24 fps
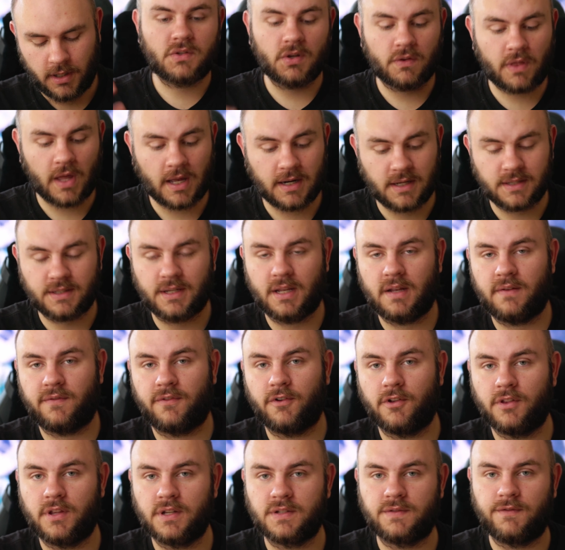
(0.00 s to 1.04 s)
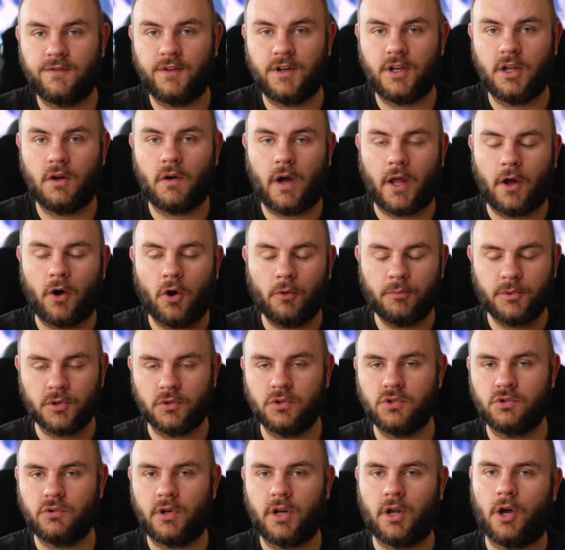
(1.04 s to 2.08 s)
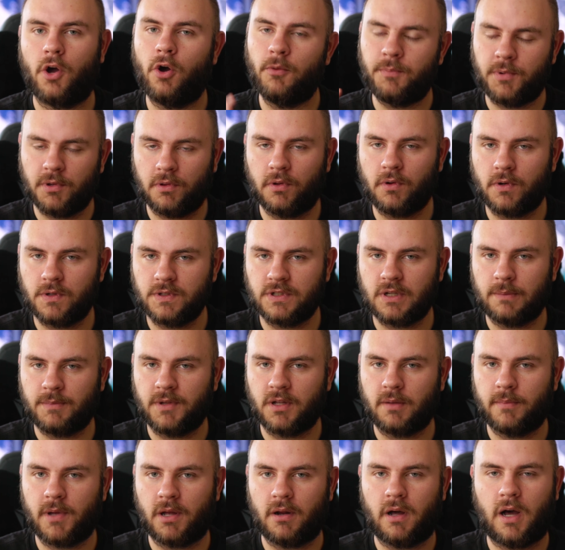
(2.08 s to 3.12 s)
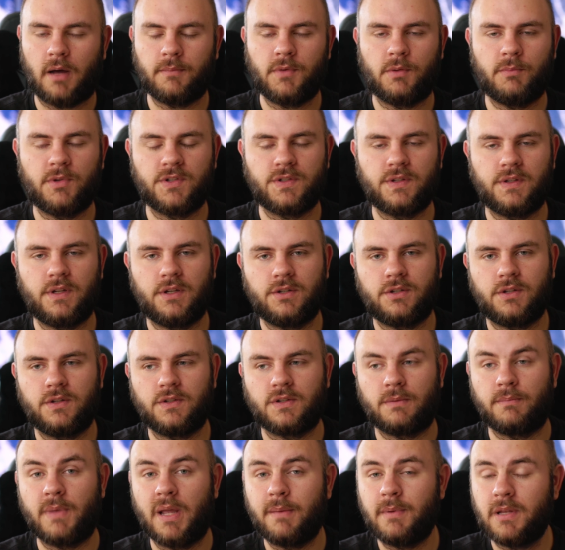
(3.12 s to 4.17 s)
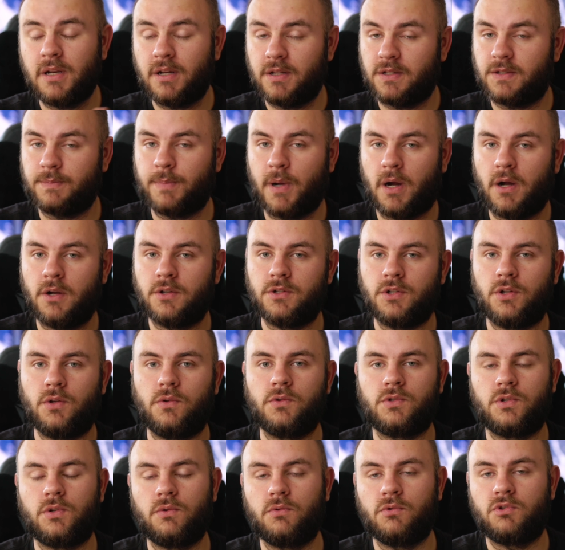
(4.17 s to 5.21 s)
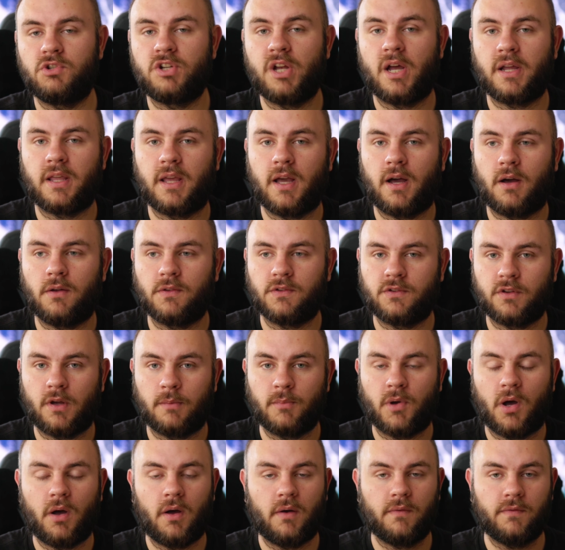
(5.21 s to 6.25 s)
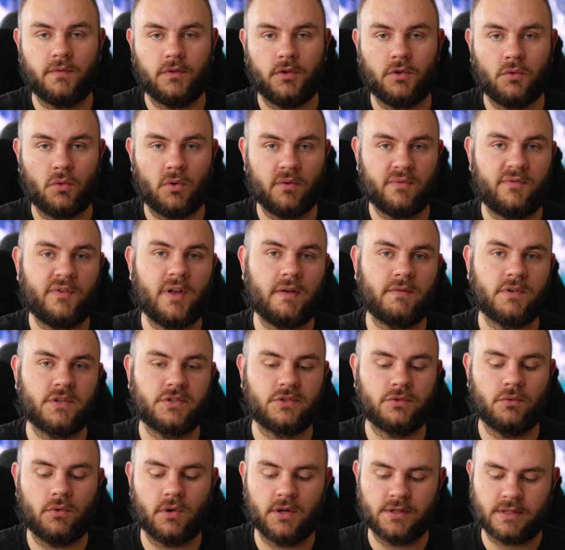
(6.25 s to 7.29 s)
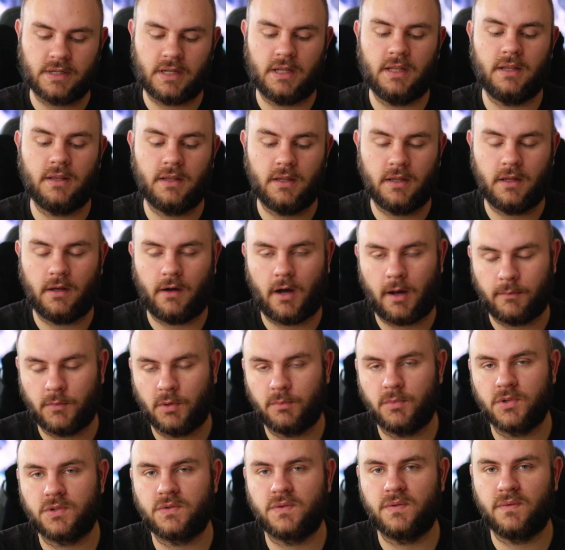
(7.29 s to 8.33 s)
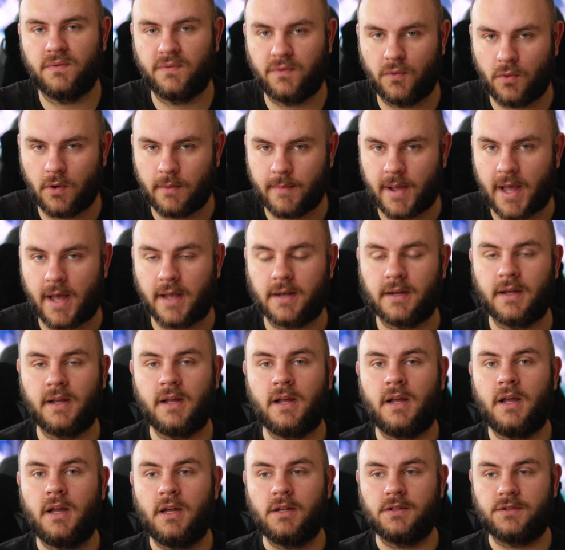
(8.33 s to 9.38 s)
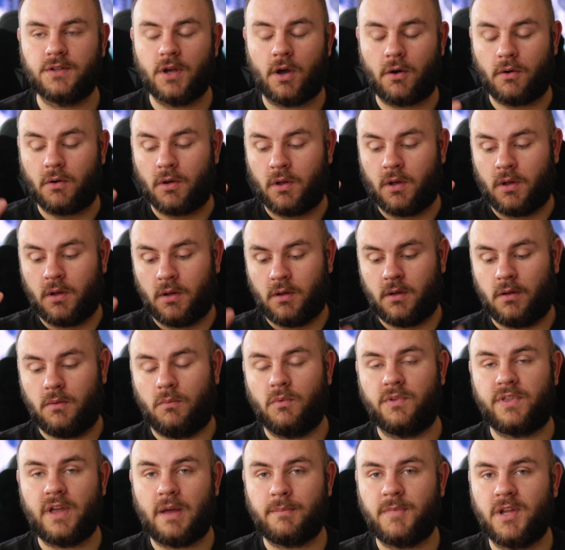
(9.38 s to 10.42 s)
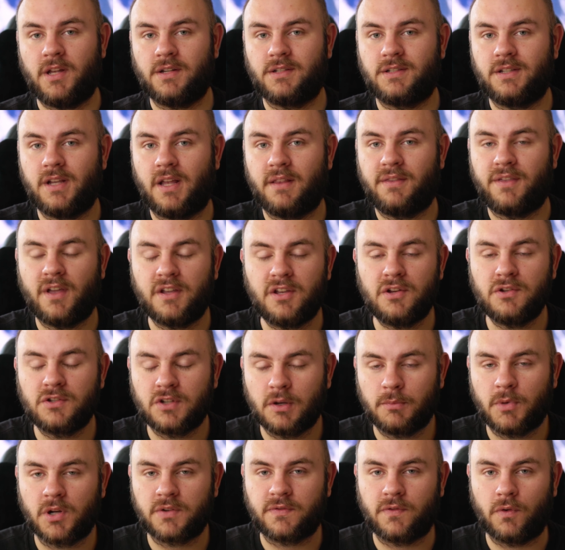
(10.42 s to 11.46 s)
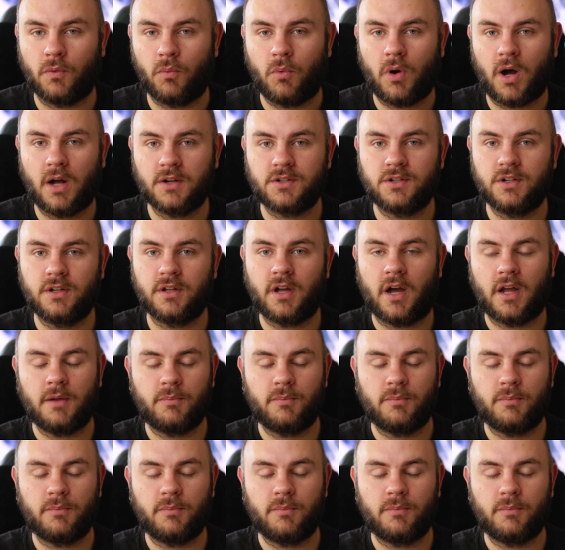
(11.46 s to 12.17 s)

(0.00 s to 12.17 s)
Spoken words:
So that is it for this video. I hope you enjoyed it. I hope you learned something about omnibus editions and maybe it inspired you to check out some of your favorite stories in omnibus format. So with that being said, thank you so much for watching.